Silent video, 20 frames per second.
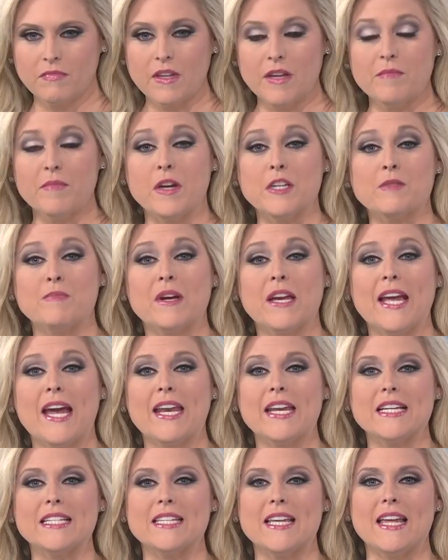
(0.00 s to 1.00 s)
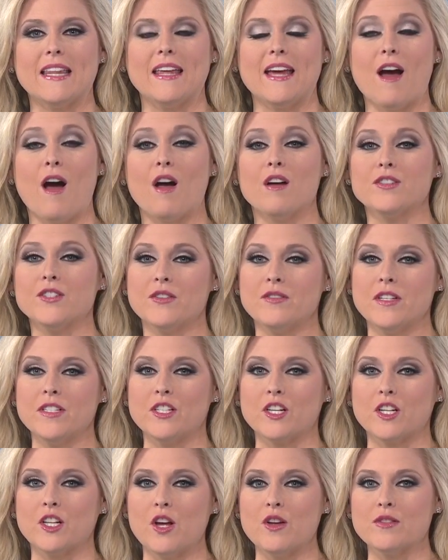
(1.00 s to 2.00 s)
Bus mechanics say they also need
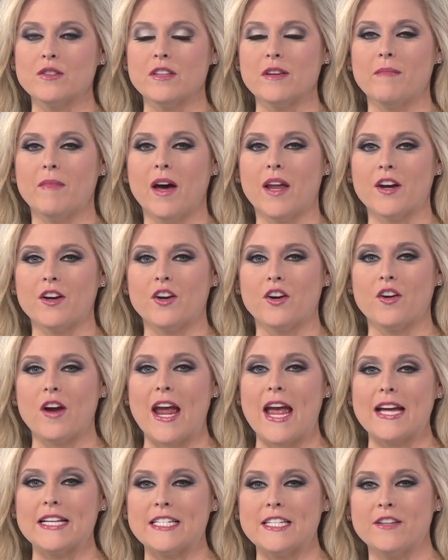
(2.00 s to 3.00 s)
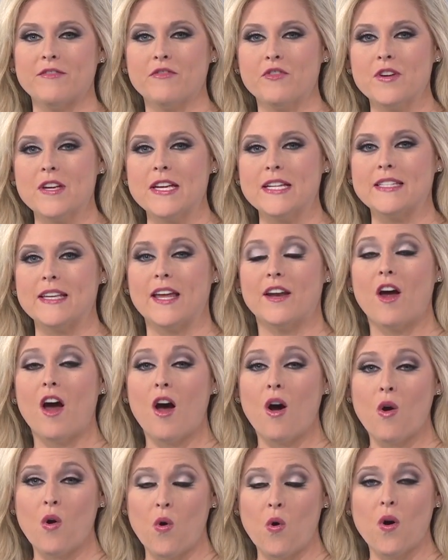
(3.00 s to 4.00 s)
to closely monitor antifreeze and
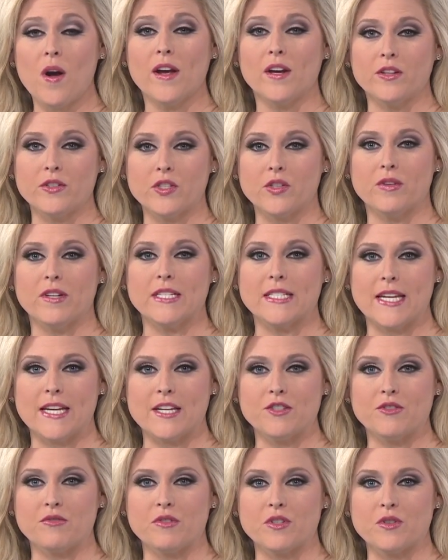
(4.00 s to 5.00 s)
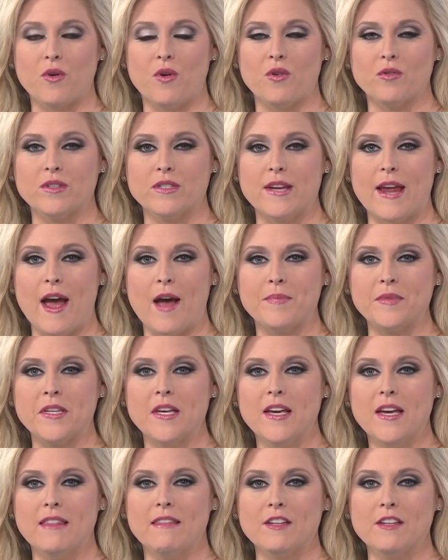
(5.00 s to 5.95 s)
oil during dangerous cold snaps.